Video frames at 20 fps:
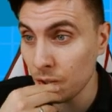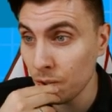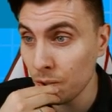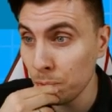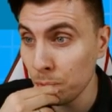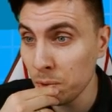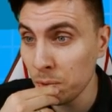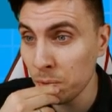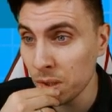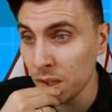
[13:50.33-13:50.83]
I
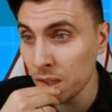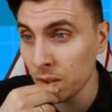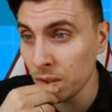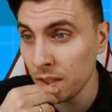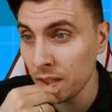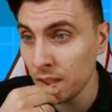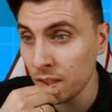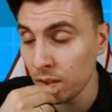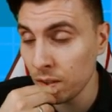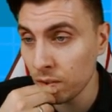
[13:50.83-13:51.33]
mean, we could
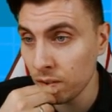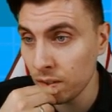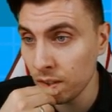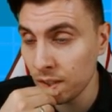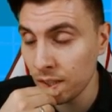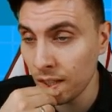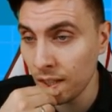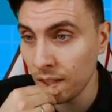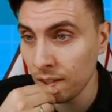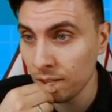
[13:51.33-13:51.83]
lead
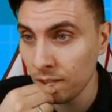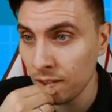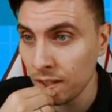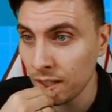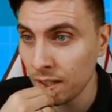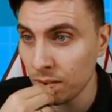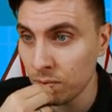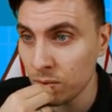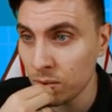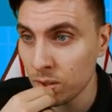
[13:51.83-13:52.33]
Gothitelle. It
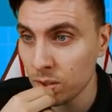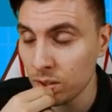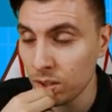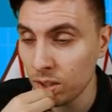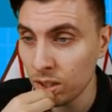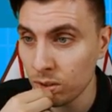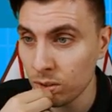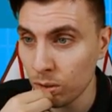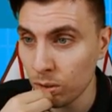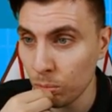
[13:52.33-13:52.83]
gives us a
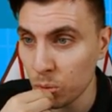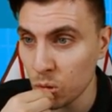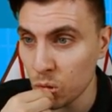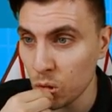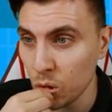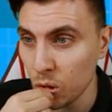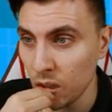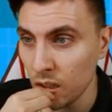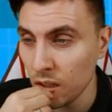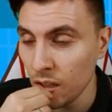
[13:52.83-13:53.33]
nice
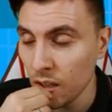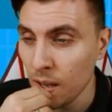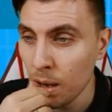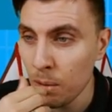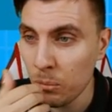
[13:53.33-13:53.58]
opportunity.